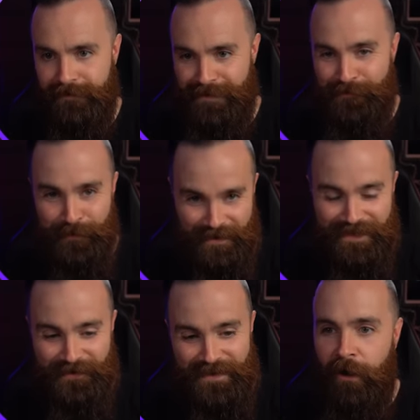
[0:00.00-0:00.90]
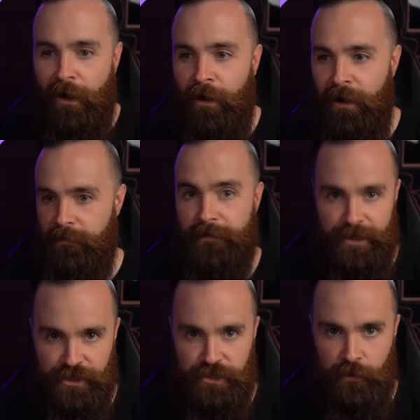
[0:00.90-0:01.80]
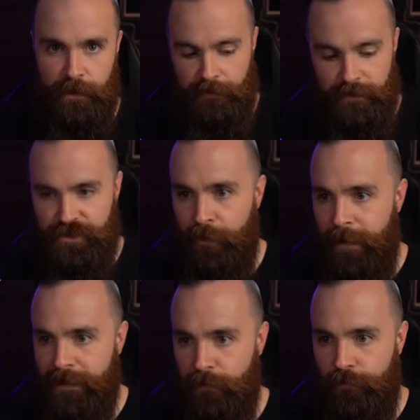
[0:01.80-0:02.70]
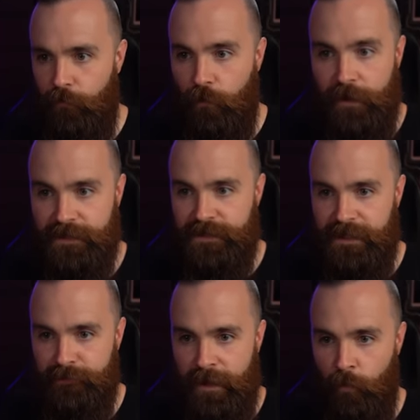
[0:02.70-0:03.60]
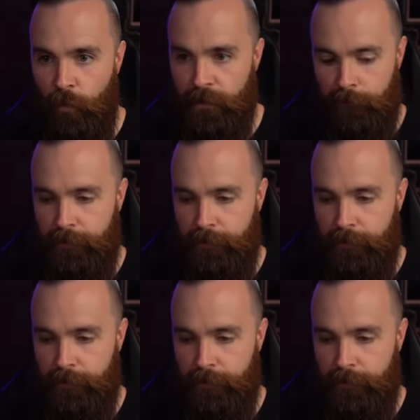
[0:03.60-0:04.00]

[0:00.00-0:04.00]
Promiscuous on. That should do it. Let's jump back into Thor and see if that worked.